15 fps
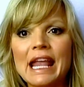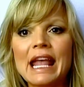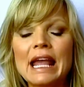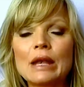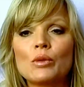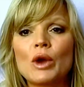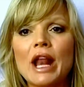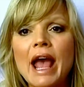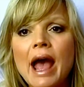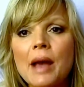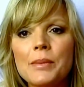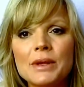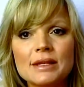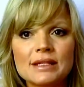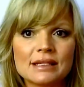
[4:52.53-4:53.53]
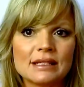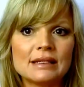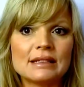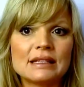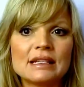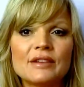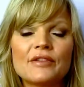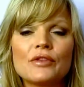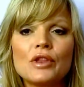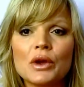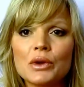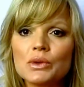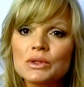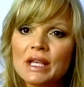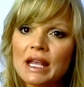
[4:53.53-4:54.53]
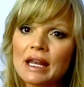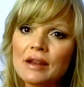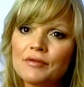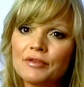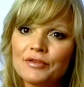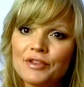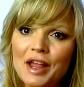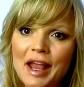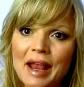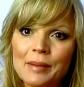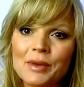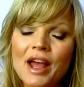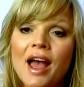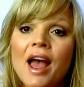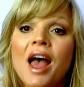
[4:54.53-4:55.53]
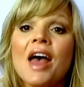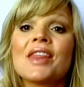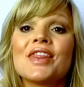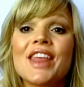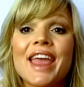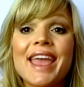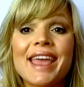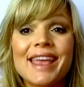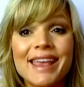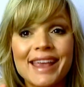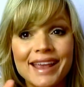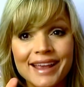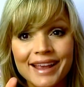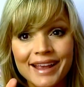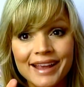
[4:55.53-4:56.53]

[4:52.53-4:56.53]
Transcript: And what happens is if those get inflamed, they